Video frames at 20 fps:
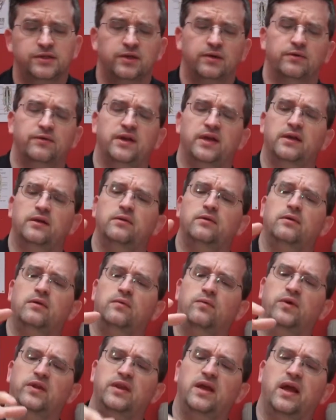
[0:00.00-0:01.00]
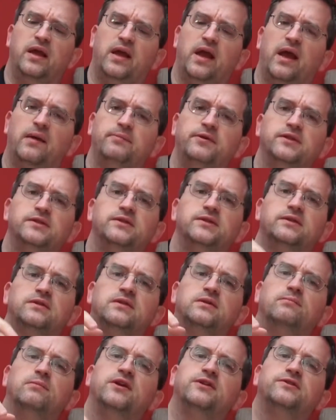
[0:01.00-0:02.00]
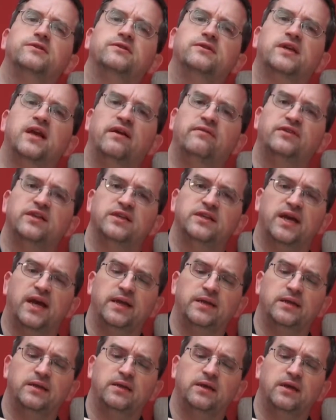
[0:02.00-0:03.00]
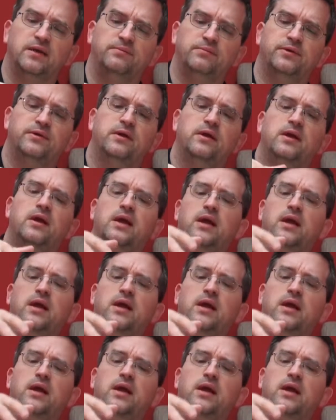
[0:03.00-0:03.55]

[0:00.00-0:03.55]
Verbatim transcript: So then when that happens, the muscles have to tighten up